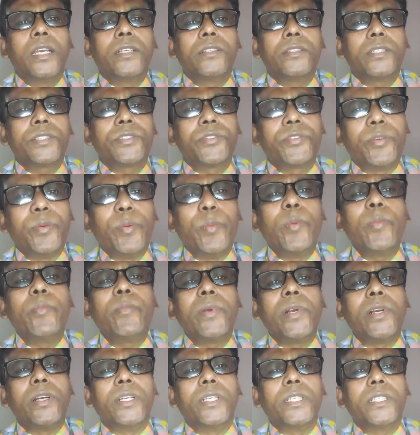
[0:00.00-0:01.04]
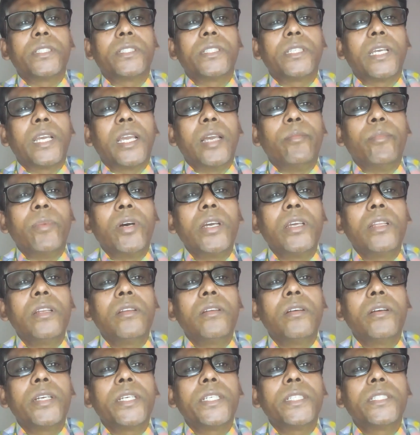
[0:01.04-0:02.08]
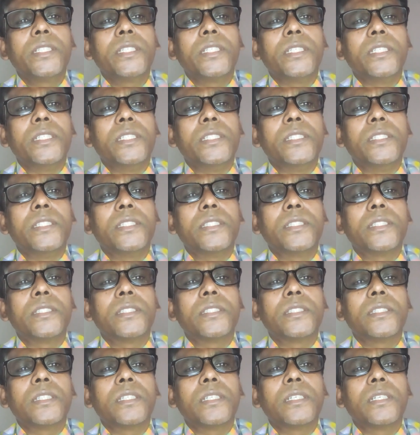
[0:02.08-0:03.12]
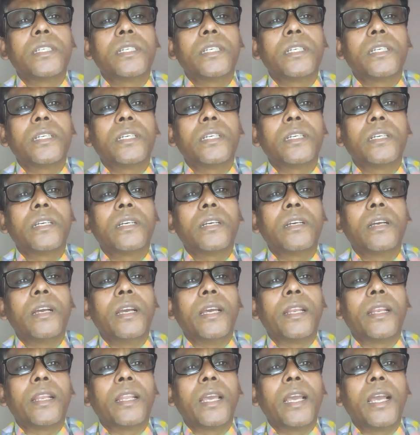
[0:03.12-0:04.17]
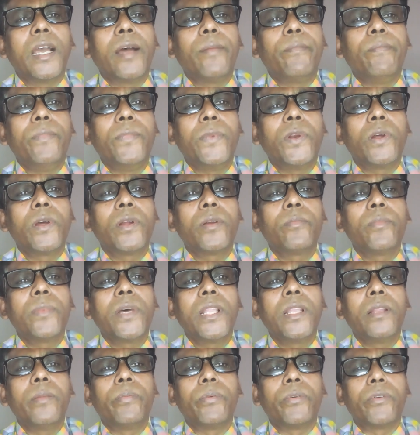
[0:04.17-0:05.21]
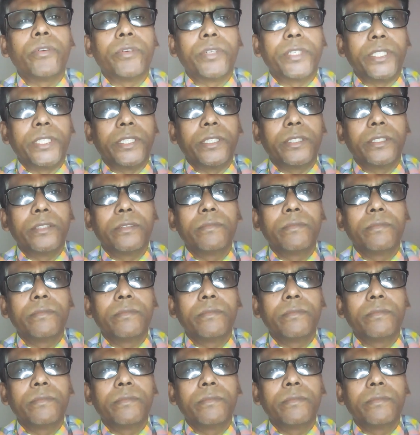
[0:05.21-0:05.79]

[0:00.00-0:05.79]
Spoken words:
Just remember it, amyloid is an abnormal protein